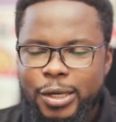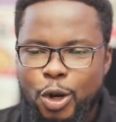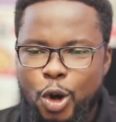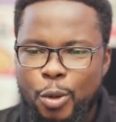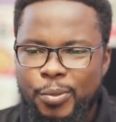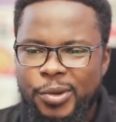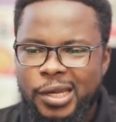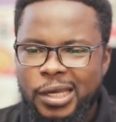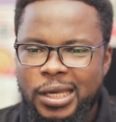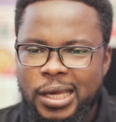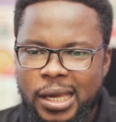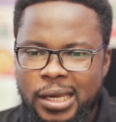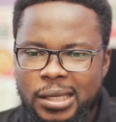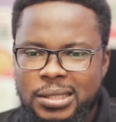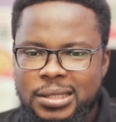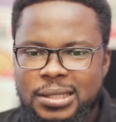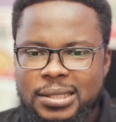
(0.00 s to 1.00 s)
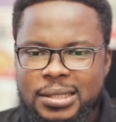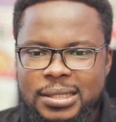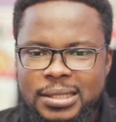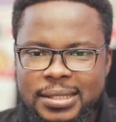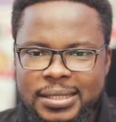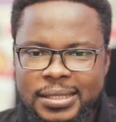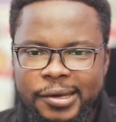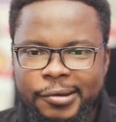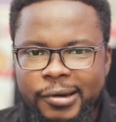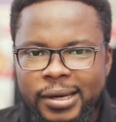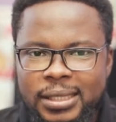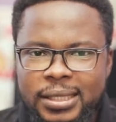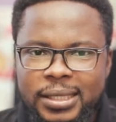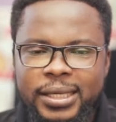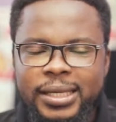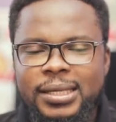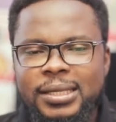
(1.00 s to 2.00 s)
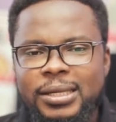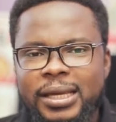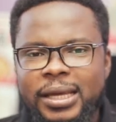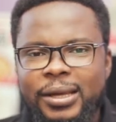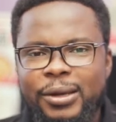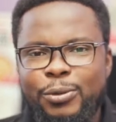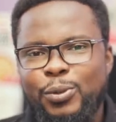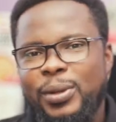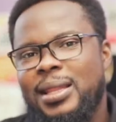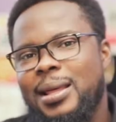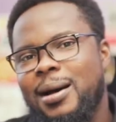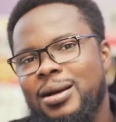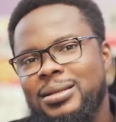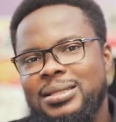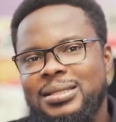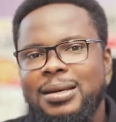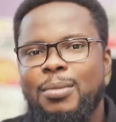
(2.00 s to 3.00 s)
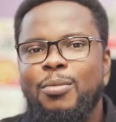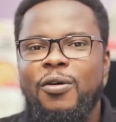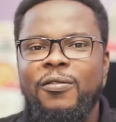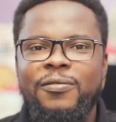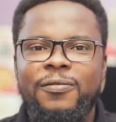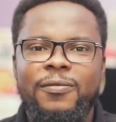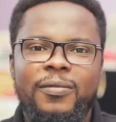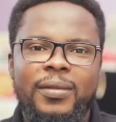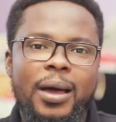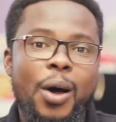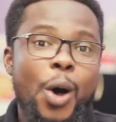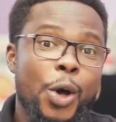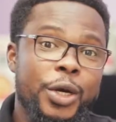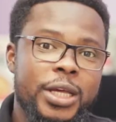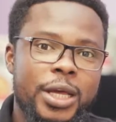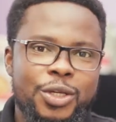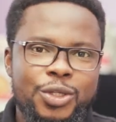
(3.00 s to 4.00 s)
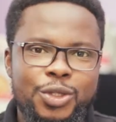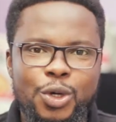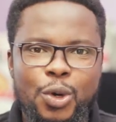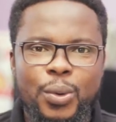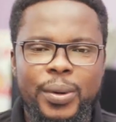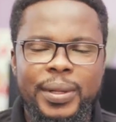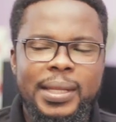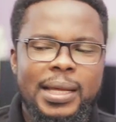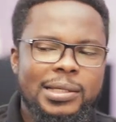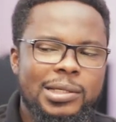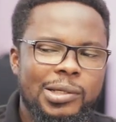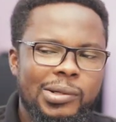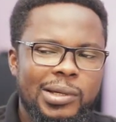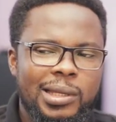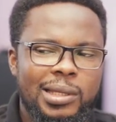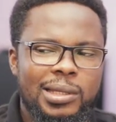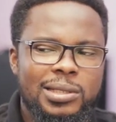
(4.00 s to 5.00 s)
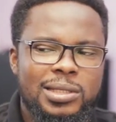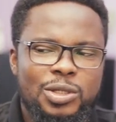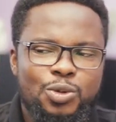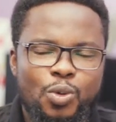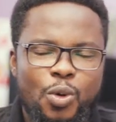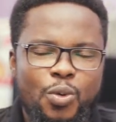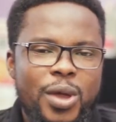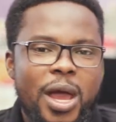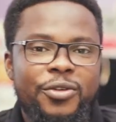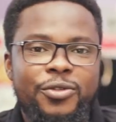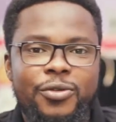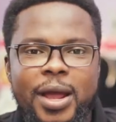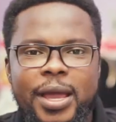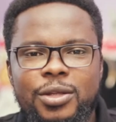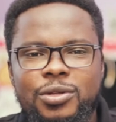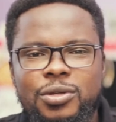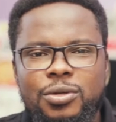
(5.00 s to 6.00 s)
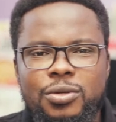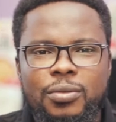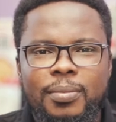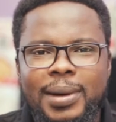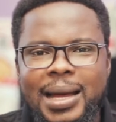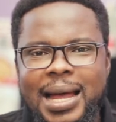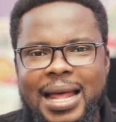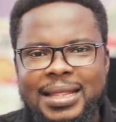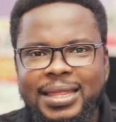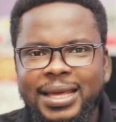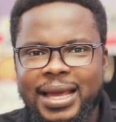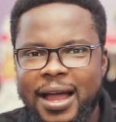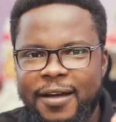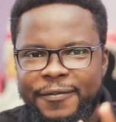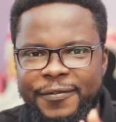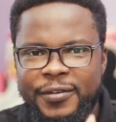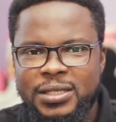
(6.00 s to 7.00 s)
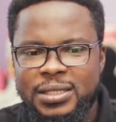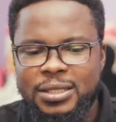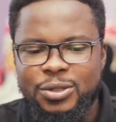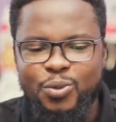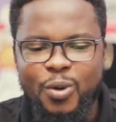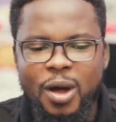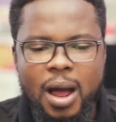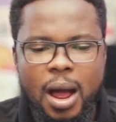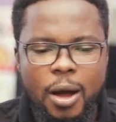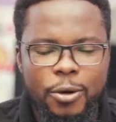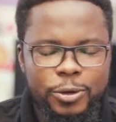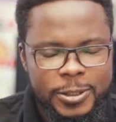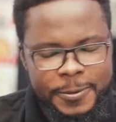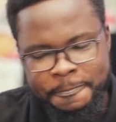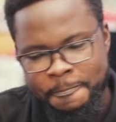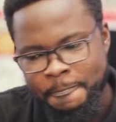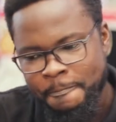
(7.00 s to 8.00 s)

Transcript: communicate secretly without some of the audience knowing that, okay, this is what we are trying to do. But I think I fished this one out.